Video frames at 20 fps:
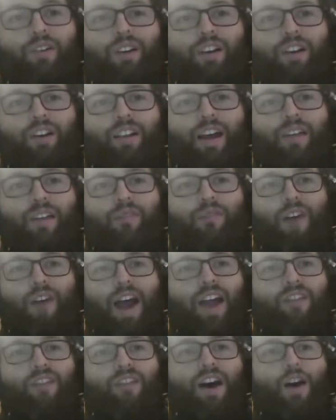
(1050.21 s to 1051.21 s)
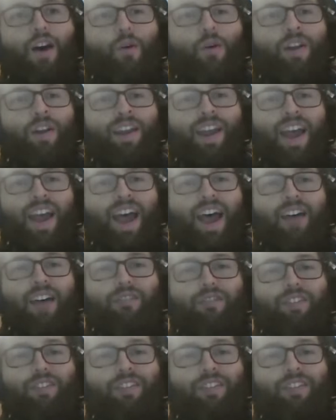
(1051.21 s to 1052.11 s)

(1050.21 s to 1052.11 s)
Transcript: they're like 5 hour and a half,